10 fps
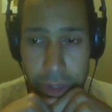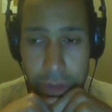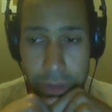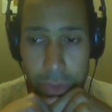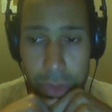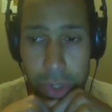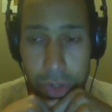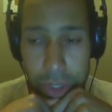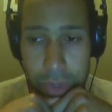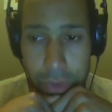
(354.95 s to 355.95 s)
and we're
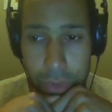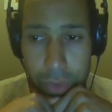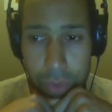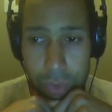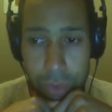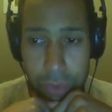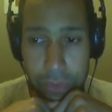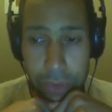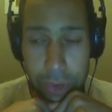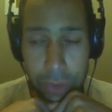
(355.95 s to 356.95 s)
going to
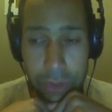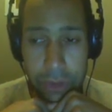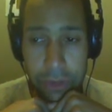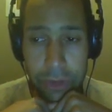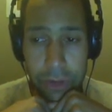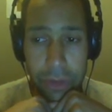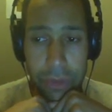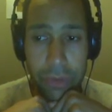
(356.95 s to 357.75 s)
review these